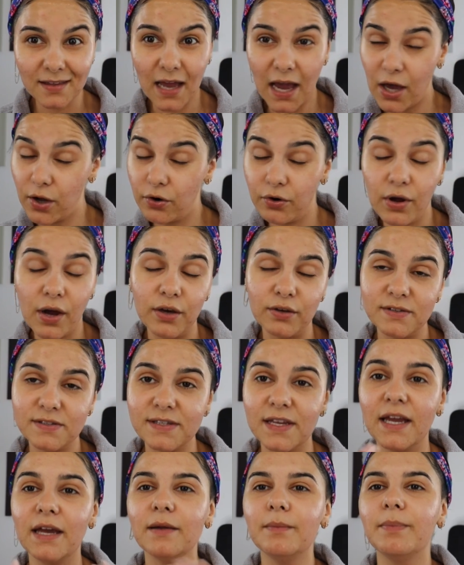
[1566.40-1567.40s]
I don't know how you
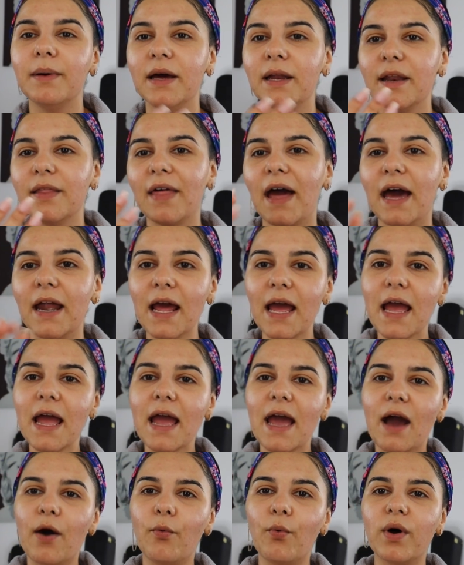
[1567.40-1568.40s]
say it, but that.
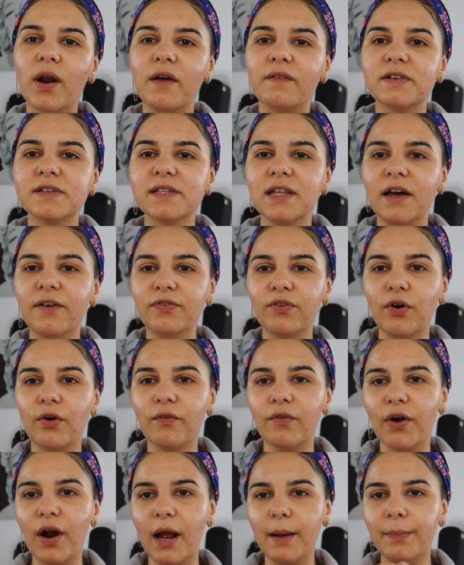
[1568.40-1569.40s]
And whatever's left
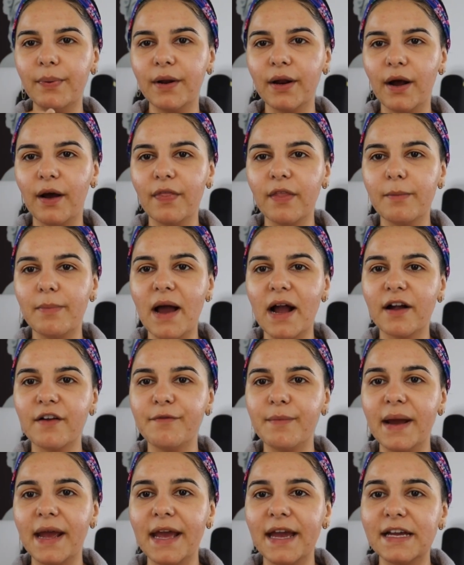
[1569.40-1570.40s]
over, I put it on the back of
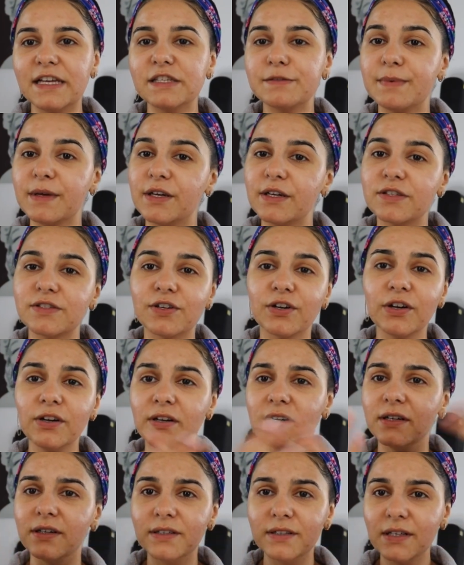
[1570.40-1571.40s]
my hands, because
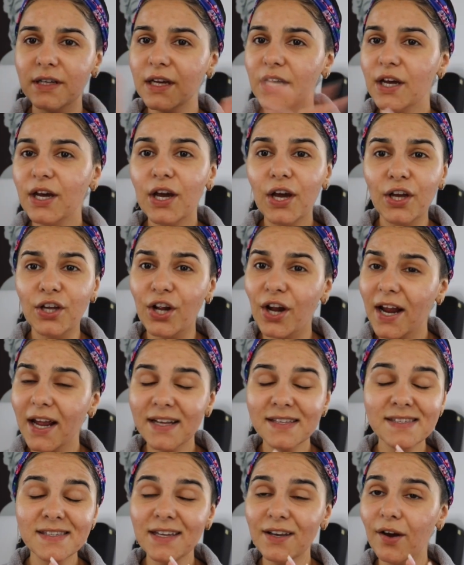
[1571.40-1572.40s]
girl, your
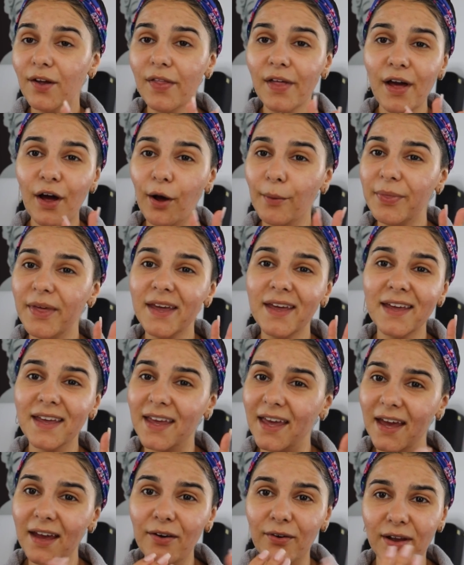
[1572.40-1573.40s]
hands need all the help they can
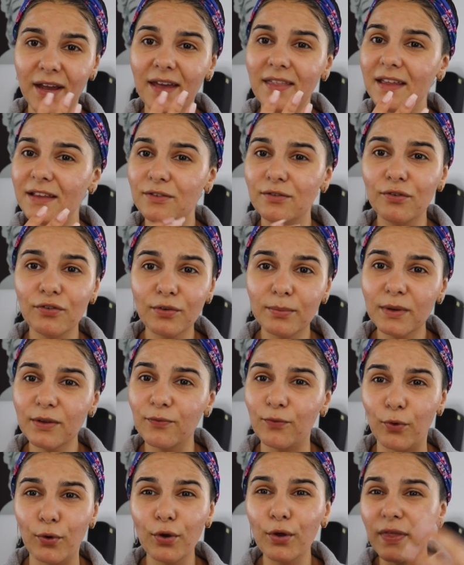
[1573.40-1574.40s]
get, okay? They do so much
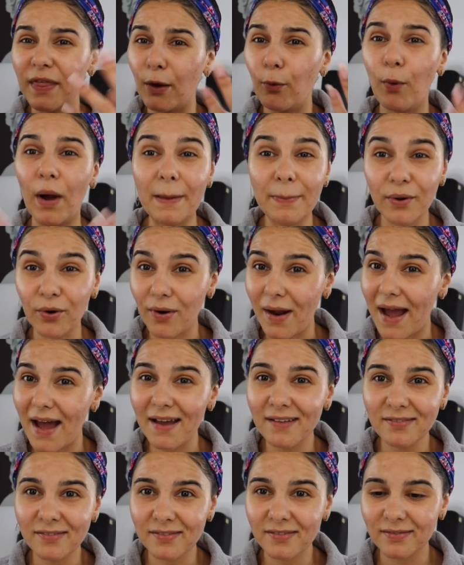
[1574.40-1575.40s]
for you. They wipe your
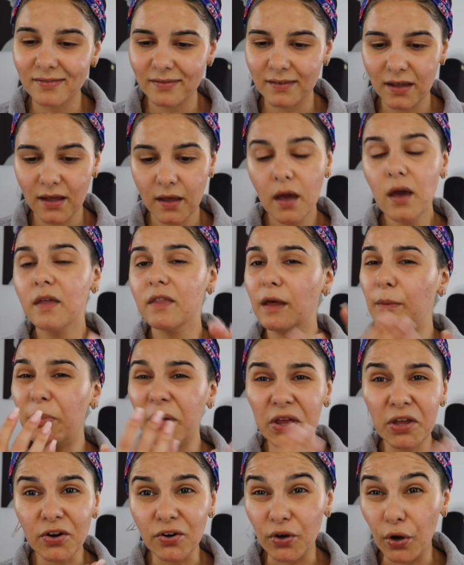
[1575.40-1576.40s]
ass. They
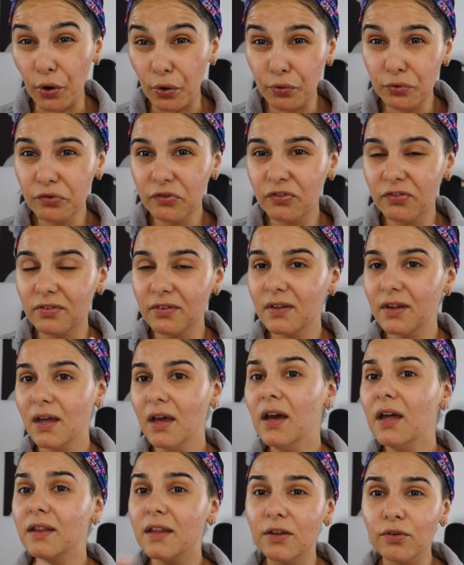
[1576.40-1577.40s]
pick your nose.
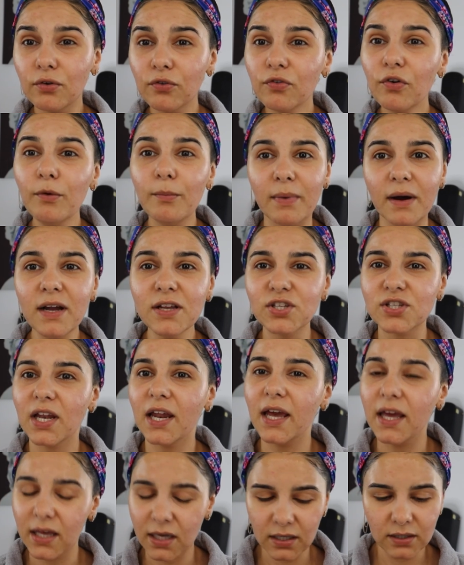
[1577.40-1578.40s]
They do so much.
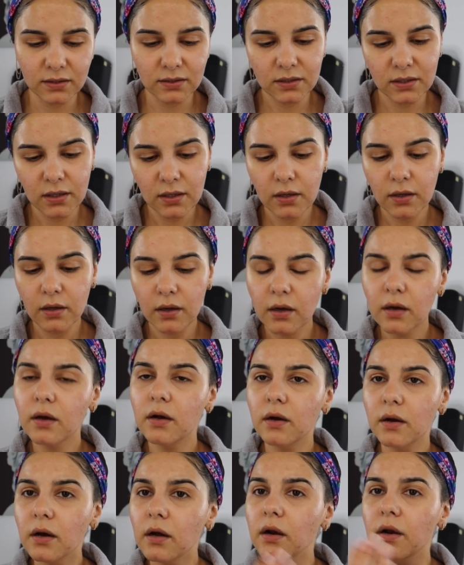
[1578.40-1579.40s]
Like,
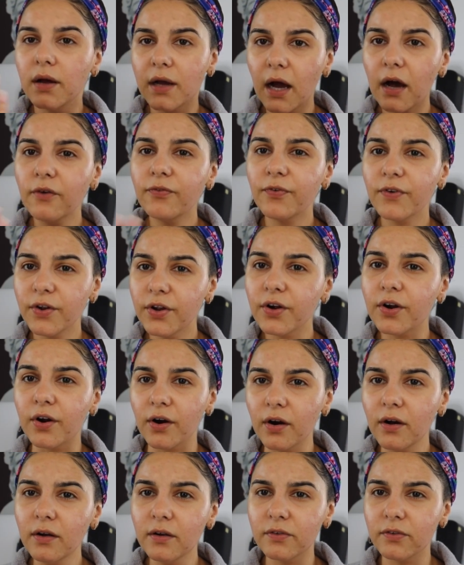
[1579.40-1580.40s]
look out for your
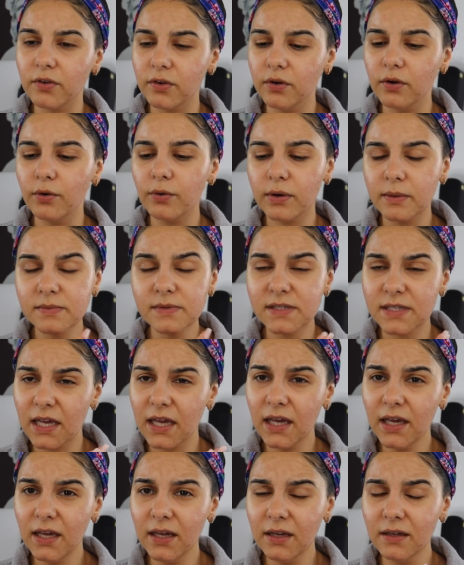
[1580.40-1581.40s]
girls, you know what I'm
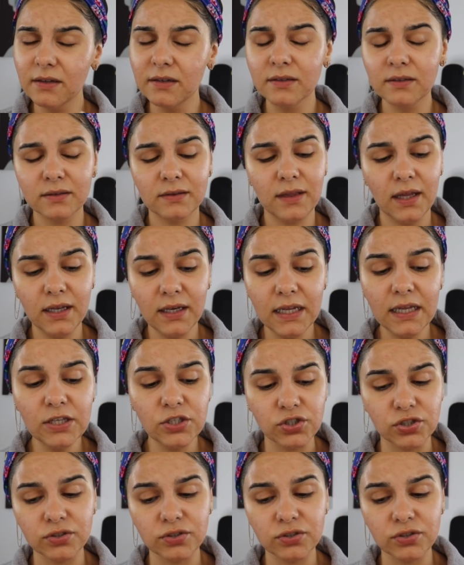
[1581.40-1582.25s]
saying? They need